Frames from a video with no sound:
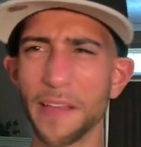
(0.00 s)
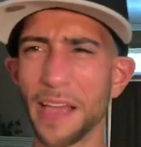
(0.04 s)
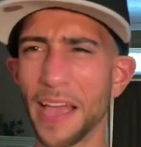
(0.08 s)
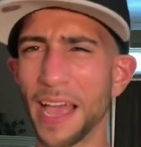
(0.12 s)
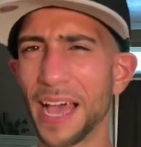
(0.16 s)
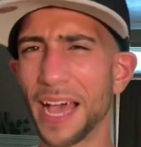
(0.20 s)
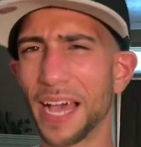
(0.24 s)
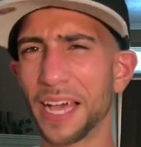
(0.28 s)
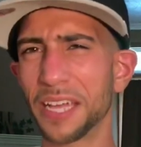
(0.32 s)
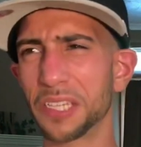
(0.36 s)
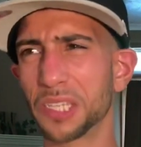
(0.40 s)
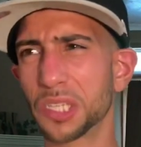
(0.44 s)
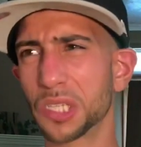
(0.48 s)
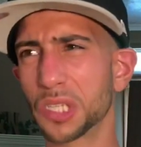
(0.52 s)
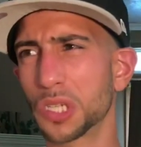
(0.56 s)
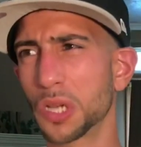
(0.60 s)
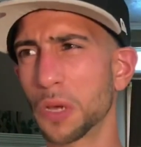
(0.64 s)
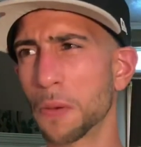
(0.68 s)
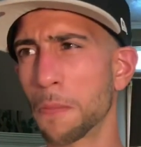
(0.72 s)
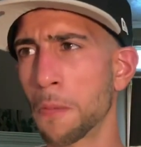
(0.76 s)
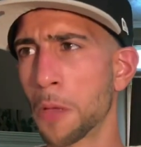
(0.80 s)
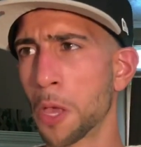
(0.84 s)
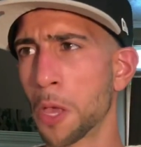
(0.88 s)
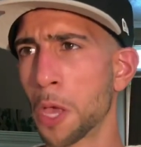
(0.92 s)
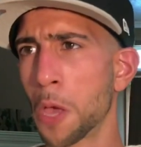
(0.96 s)
It has
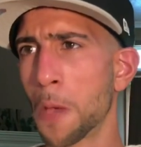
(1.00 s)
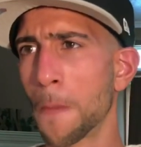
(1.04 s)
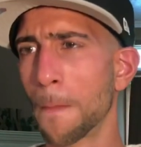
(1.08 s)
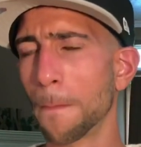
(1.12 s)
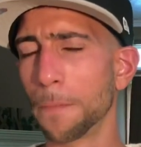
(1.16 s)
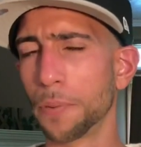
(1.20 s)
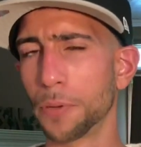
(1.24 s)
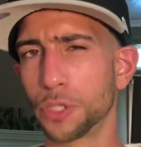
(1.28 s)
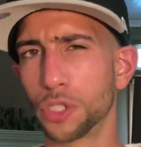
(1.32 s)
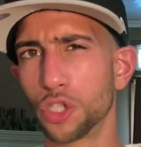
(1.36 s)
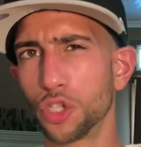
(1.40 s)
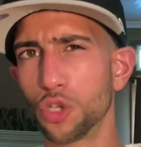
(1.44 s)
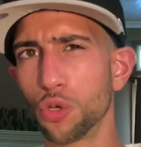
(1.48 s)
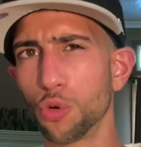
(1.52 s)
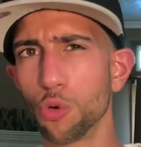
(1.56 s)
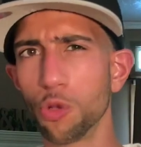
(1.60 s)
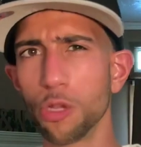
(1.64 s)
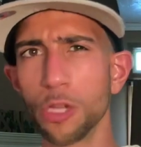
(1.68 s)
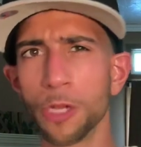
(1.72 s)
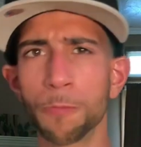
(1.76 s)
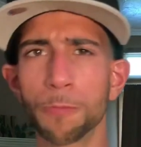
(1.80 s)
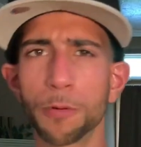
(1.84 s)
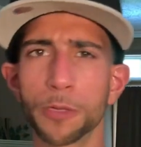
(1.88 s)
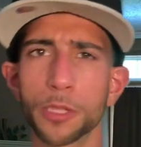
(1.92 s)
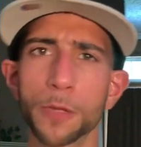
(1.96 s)
some
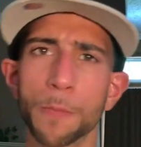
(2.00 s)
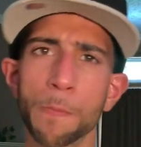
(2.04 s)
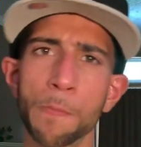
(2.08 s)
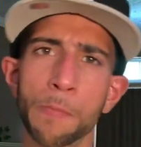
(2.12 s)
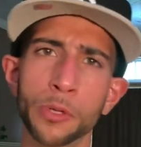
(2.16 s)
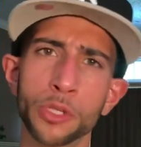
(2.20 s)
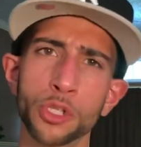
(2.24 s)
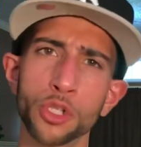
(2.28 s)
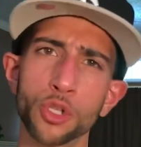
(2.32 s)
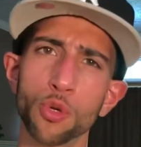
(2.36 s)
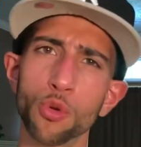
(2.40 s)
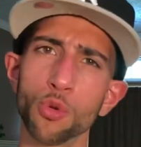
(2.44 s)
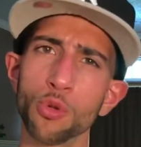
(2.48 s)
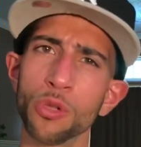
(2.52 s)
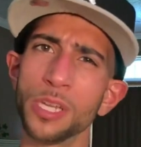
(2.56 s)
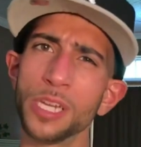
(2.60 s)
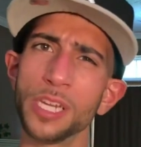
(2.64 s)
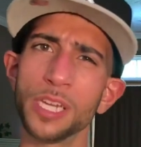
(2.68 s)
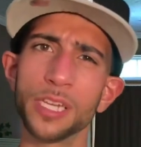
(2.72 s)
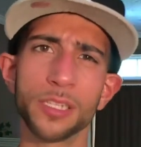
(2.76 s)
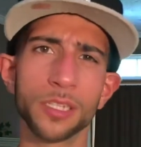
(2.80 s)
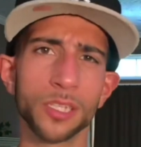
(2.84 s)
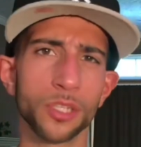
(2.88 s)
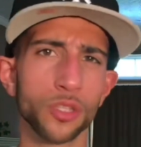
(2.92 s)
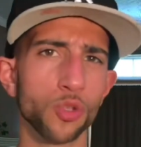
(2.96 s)
patchouli, but the
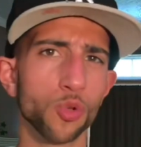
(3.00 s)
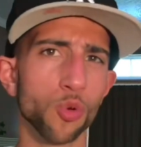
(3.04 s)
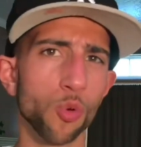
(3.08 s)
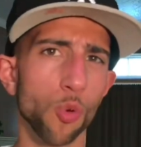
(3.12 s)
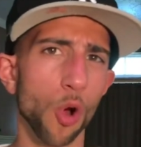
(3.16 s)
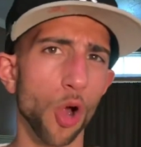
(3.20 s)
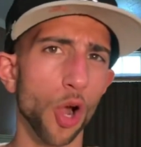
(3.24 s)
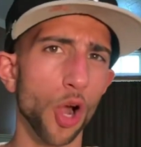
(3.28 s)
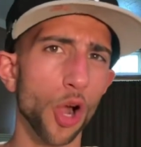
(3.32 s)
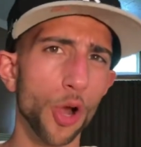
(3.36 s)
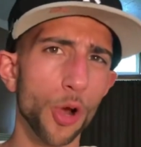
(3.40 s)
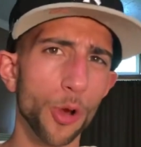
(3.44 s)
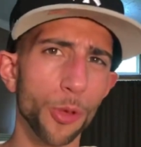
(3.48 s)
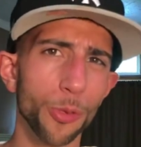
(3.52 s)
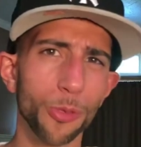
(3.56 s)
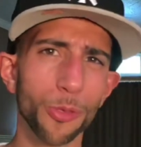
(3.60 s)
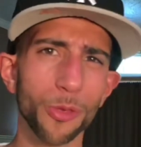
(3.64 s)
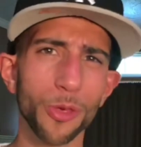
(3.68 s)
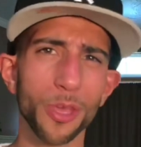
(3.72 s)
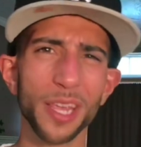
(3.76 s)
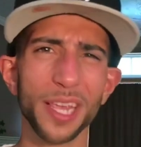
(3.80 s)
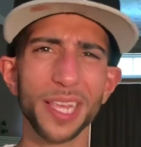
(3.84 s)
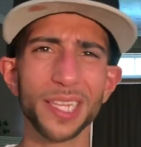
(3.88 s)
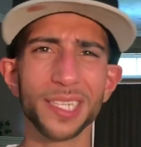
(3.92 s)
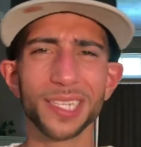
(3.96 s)
patchouli isn't too earthy.